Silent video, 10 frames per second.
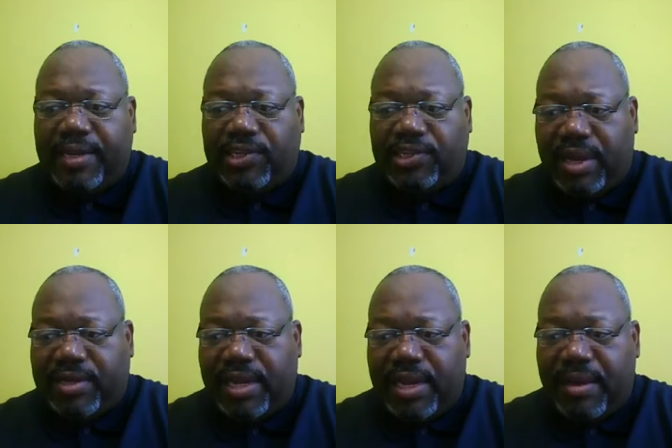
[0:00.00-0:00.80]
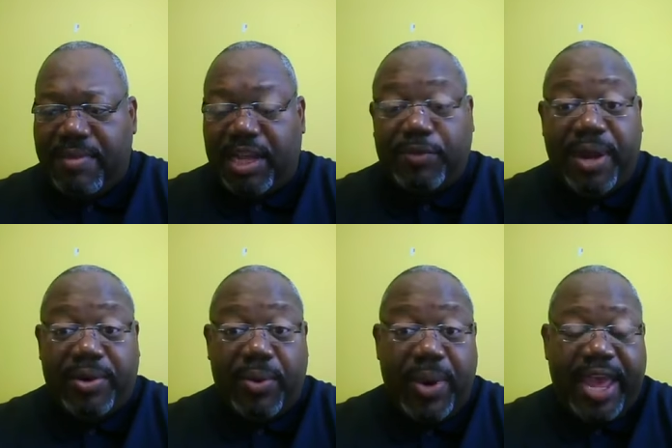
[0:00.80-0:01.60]
and instructed in a much
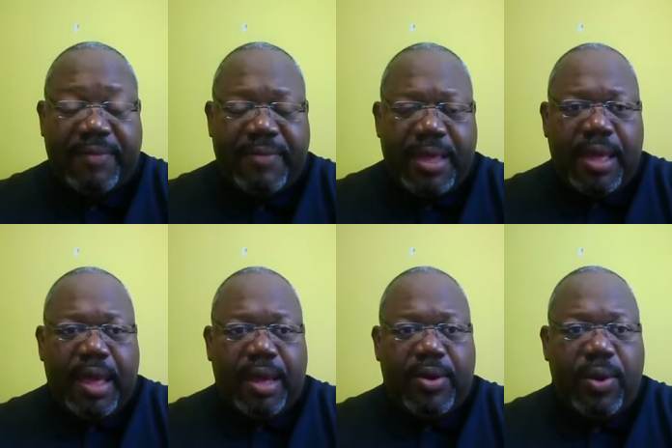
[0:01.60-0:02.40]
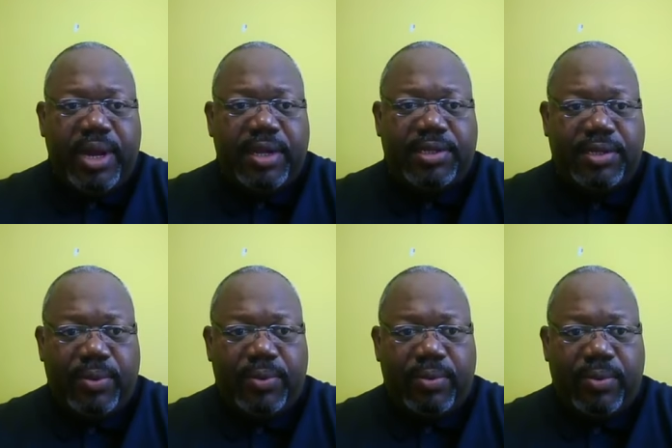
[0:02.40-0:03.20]
better way according to
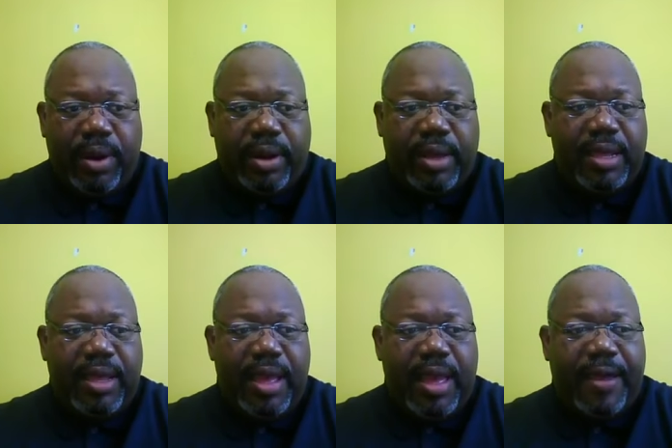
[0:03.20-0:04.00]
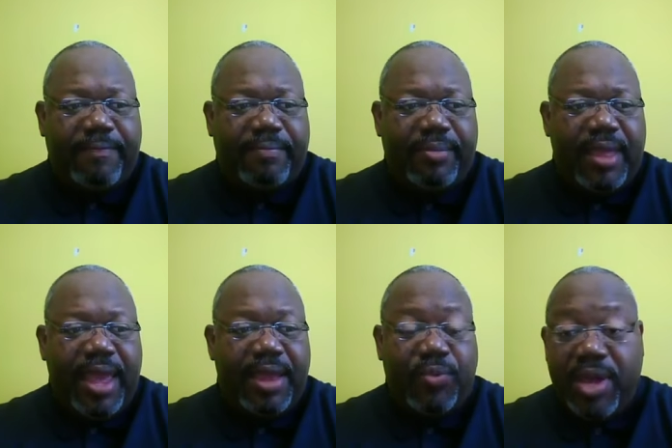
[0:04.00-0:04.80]
the work um,
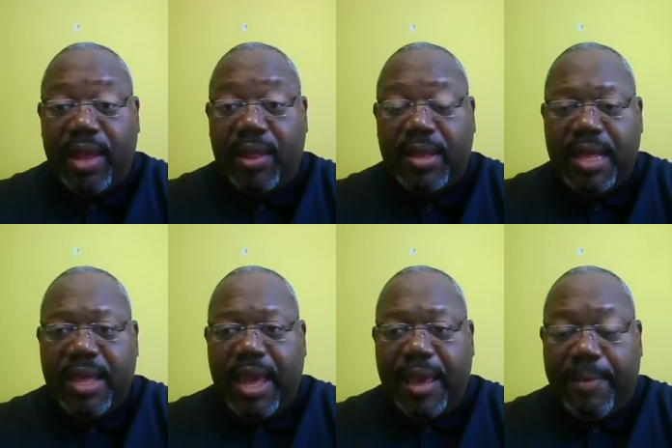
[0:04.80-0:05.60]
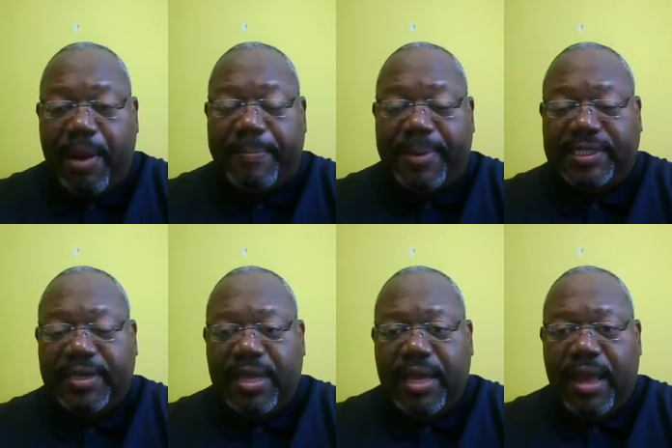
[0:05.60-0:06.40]
and will and
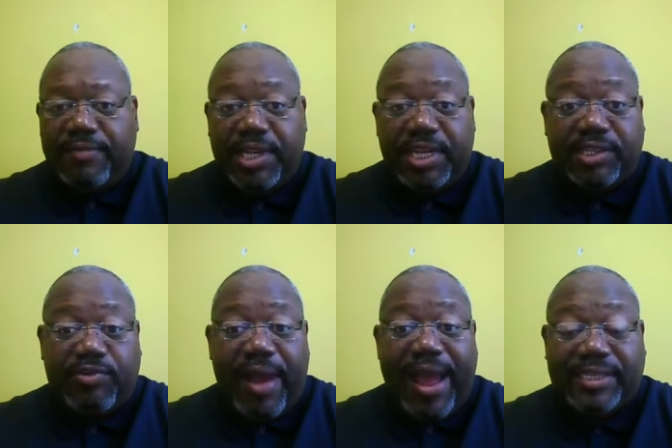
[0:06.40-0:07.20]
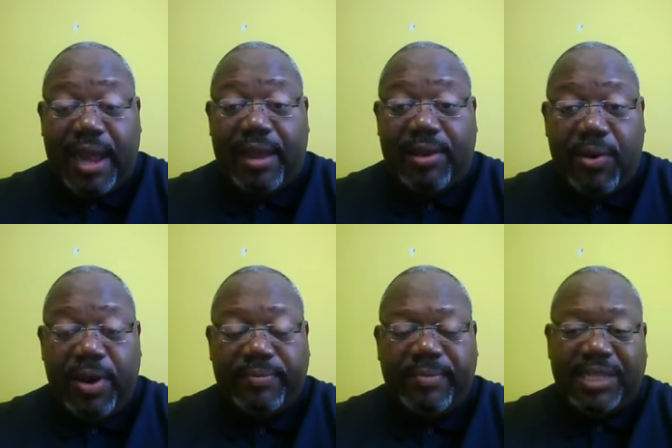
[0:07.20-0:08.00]
purpose of Jesus Christ our
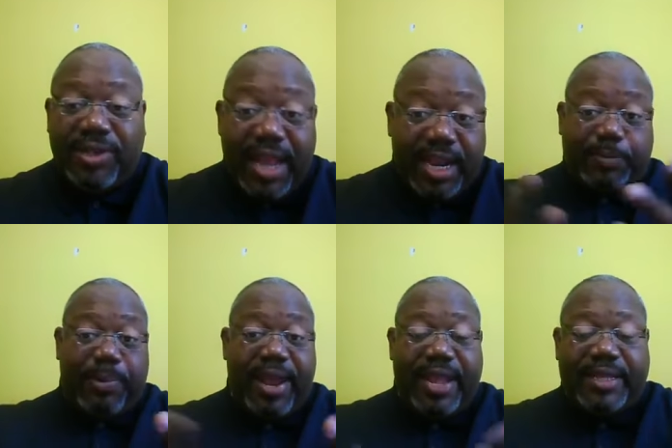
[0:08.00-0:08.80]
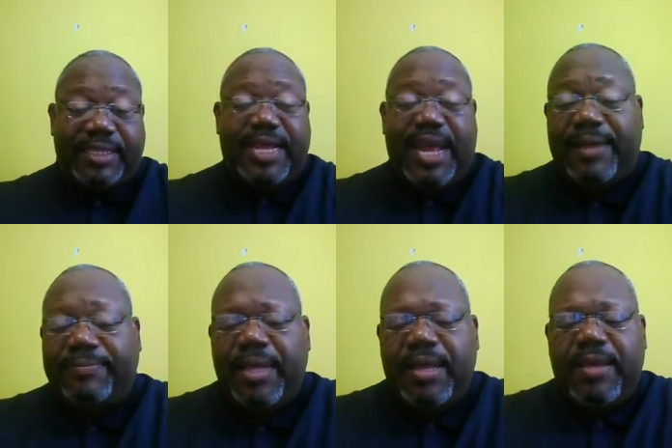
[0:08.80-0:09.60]
Lord. So let us pray at this time.
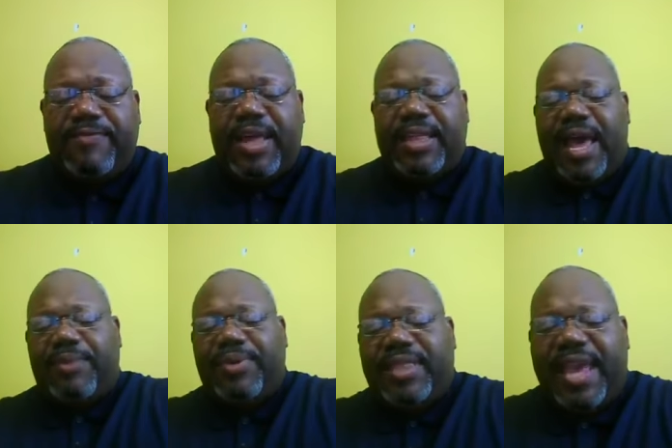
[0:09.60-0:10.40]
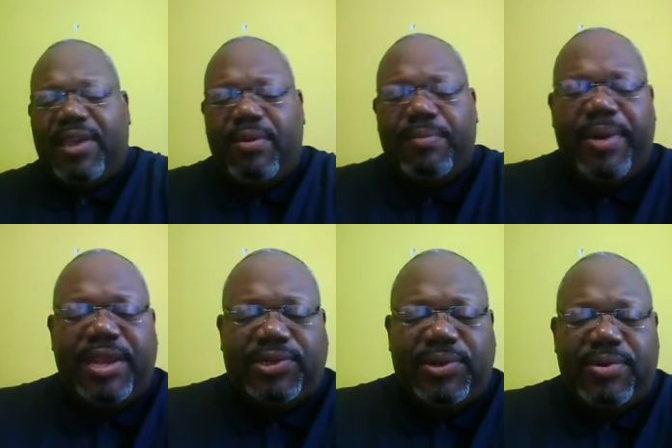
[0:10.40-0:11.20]
Father God, we thank you and
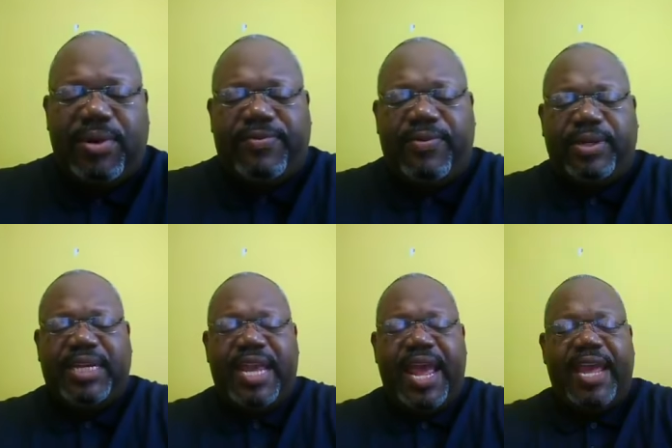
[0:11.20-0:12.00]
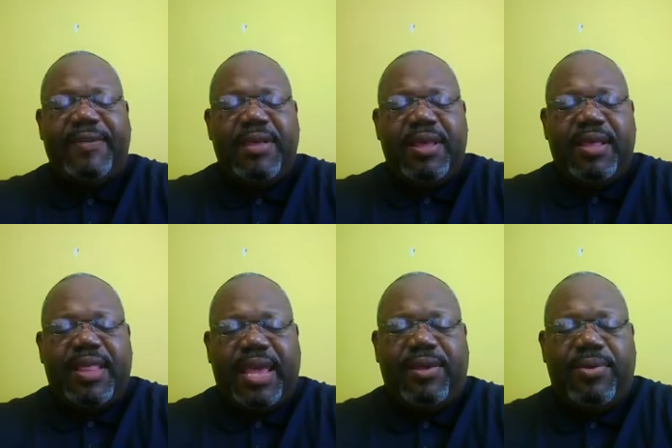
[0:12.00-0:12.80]
praise you, Lord, for today.
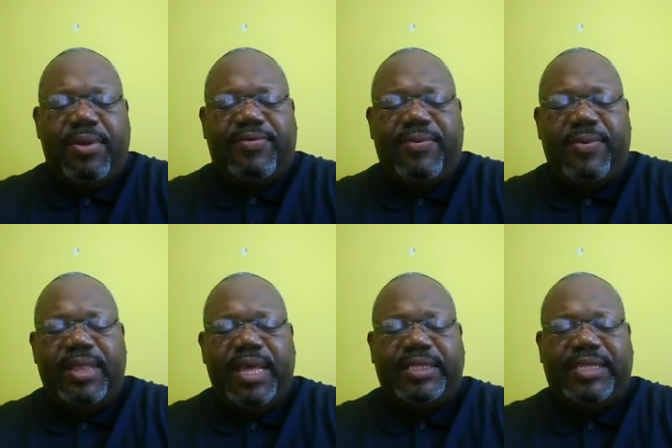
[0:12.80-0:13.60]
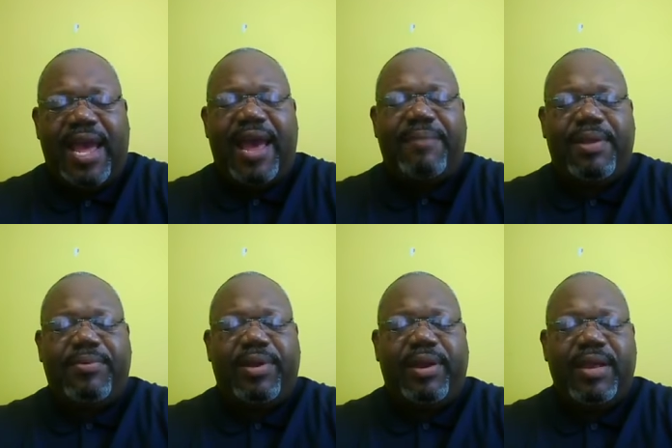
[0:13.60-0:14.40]
Thank you, Lord, for this time that
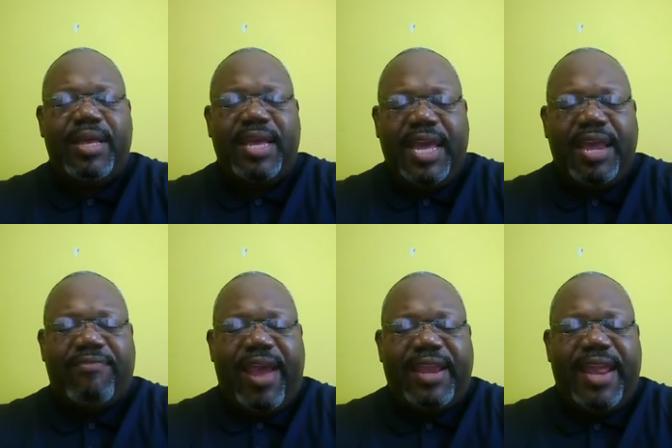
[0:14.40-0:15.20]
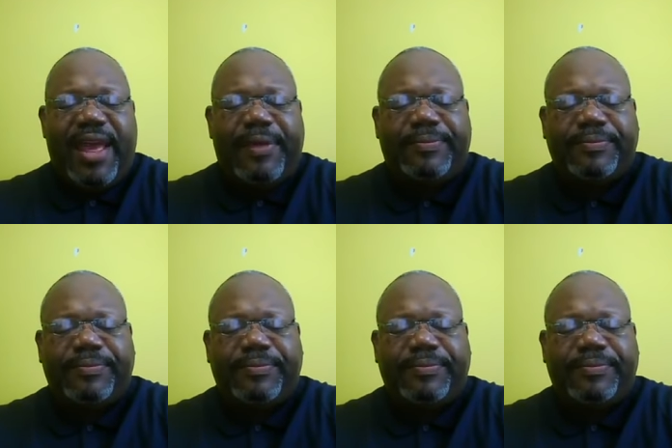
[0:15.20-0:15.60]
we're in right now